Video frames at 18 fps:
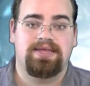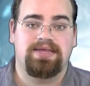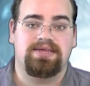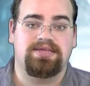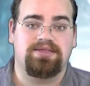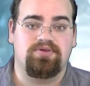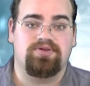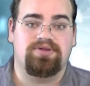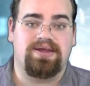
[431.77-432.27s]

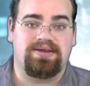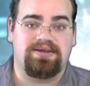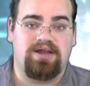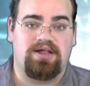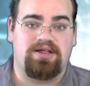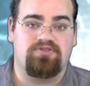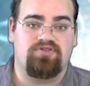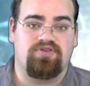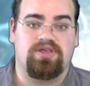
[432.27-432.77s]
Since those
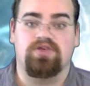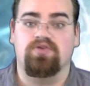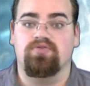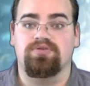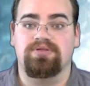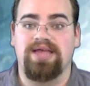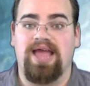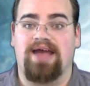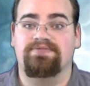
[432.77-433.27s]
technologies
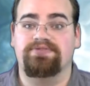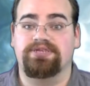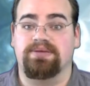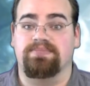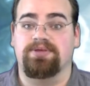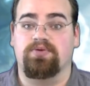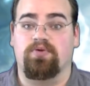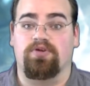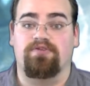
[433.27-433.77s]
usually have
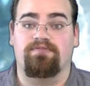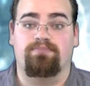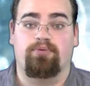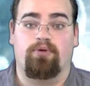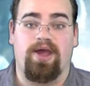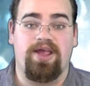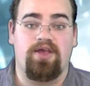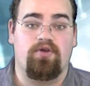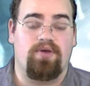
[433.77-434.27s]
some sort of
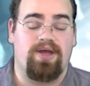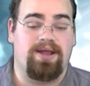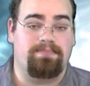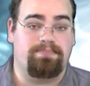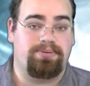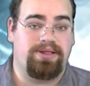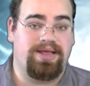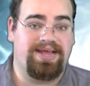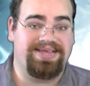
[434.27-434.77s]
breaker in
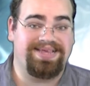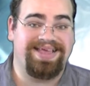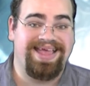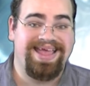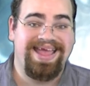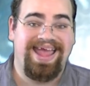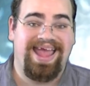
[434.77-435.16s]
place,